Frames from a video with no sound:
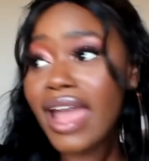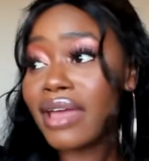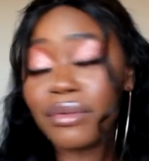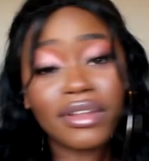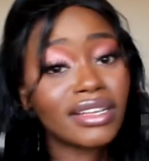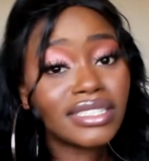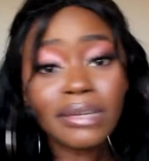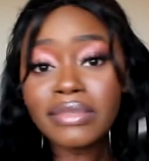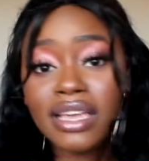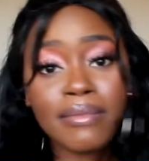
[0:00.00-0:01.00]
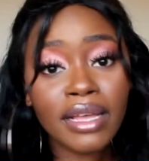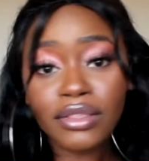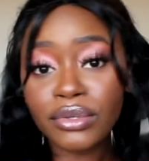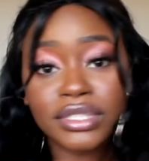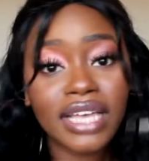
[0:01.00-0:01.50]
And something
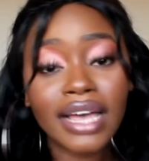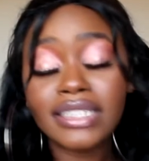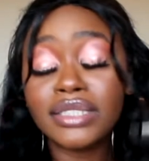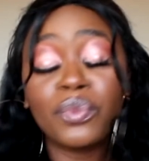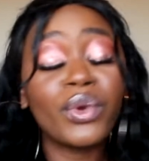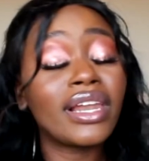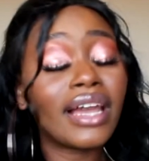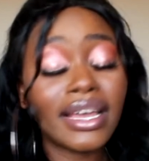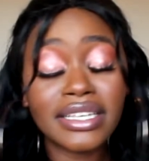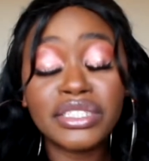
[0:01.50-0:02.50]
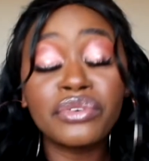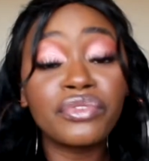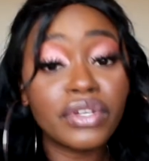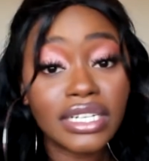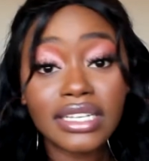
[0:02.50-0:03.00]
about those signs were lying
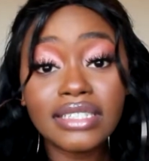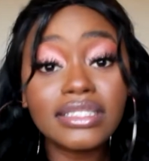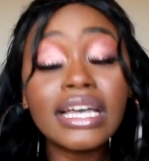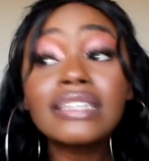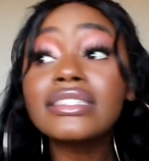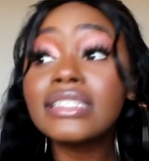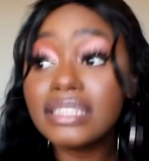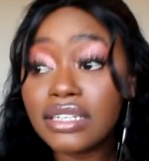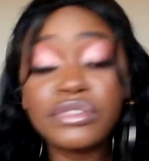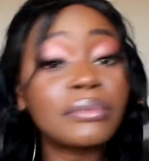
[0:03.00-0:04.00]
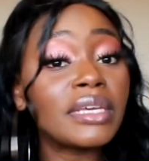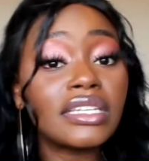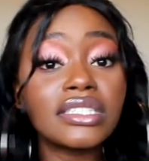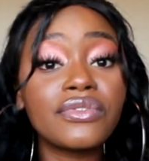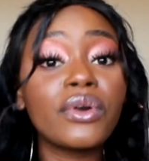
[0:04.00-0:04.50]
severely, because that 600
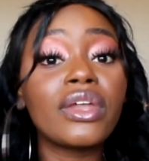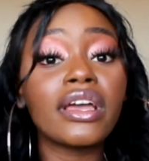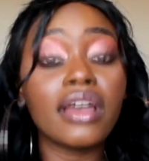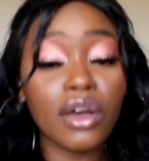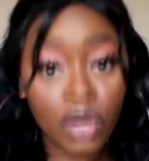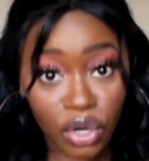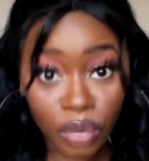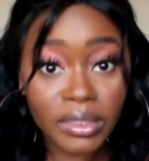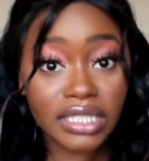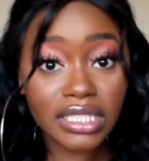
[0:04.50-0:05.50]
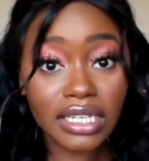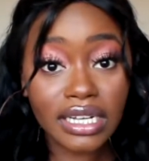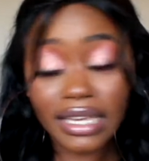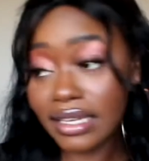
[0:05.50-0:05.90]
meters felt like a kilometer.